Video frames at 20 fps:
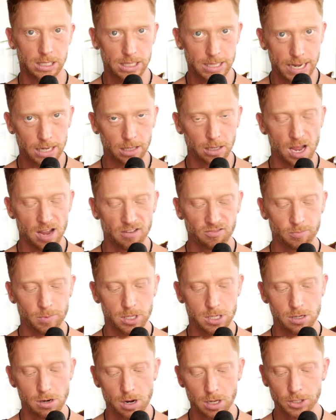gay life, but
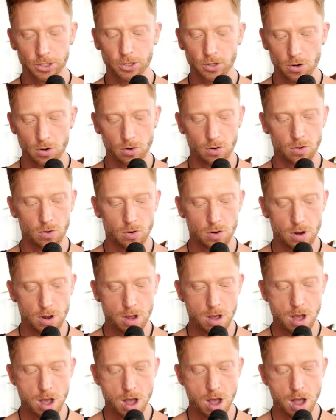you're also,
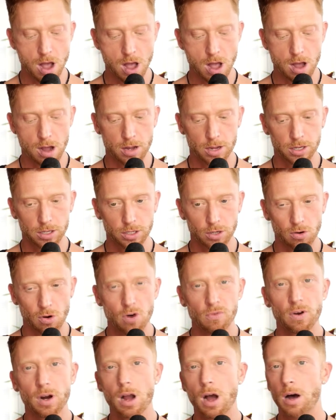you're
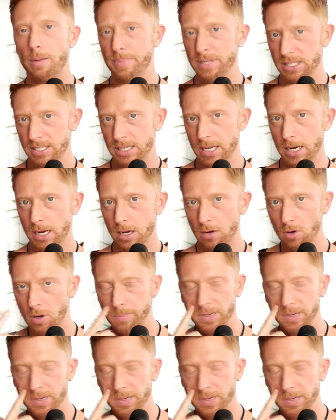overcompensating, right?